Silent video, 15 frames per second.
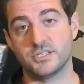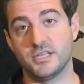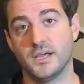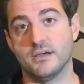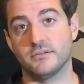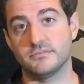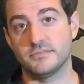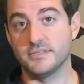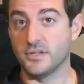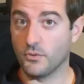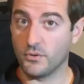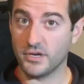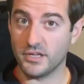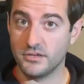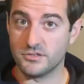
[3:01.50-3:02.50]
Now, you don't
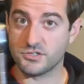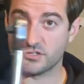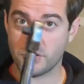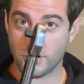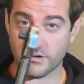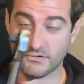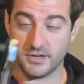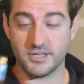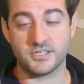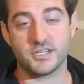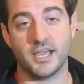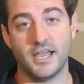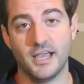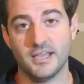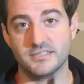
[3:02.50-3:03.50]
wanna use your torque wrench
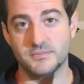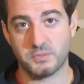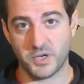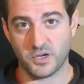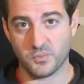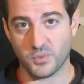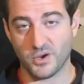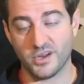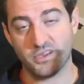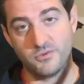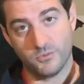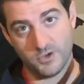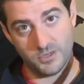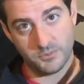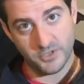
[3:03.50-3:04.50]
as a breaker bar, you
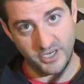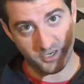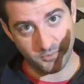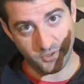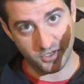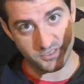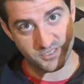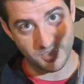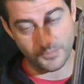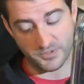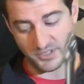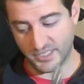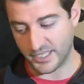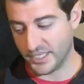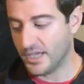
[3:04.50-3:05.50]
want a breaker bar
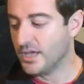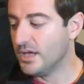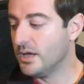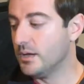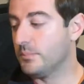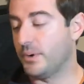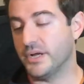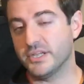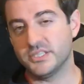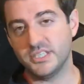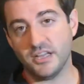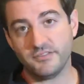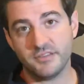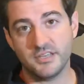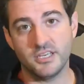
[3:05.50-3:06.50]
separately. But you
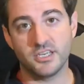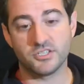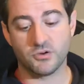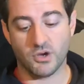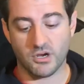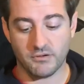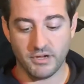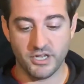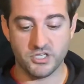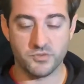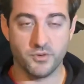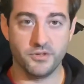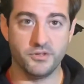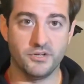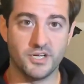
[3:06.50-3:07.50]
definitely need a torque wrench,
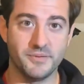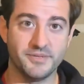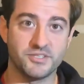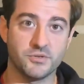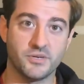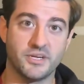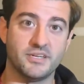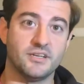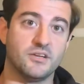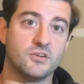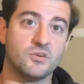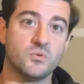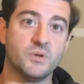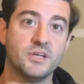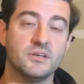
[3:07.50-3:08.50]
whether you're gonna be torquing down
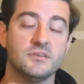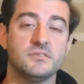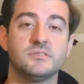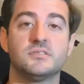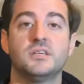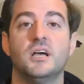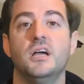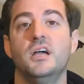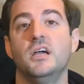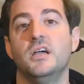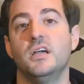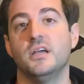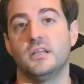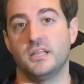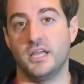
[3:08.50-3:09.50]
your wheels,
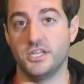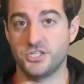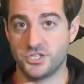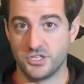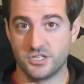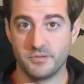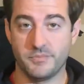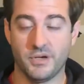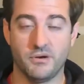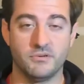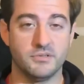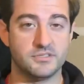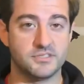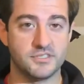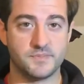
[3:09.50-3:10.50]
engine
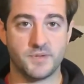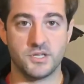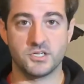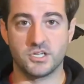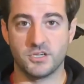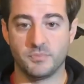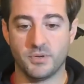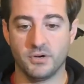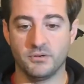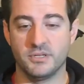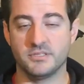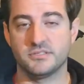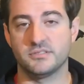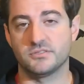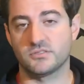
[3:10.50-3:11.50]
components, suspension
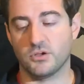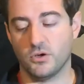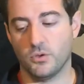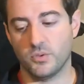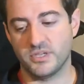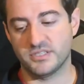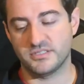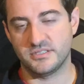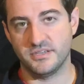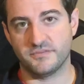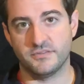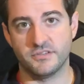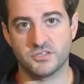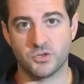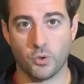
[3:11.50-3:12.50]
components. There's always
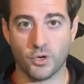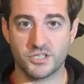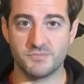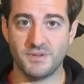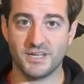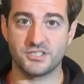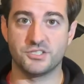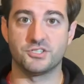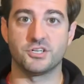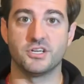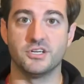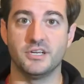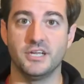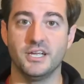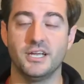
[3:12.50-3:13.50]
different torque specs that you're
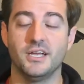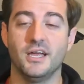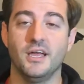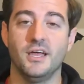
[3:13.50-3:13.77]
gonna need.